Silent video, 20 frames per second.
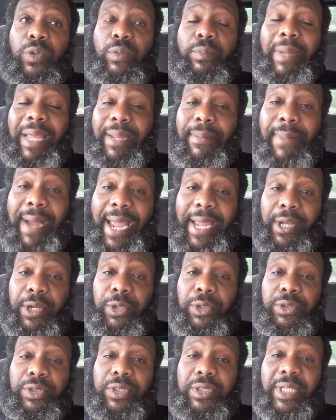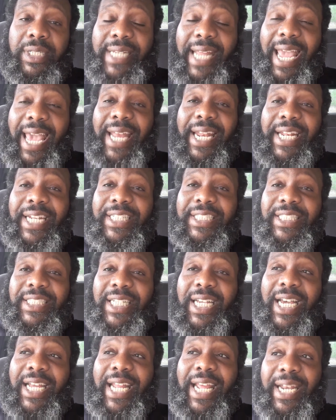McMichaels, the dad and the son,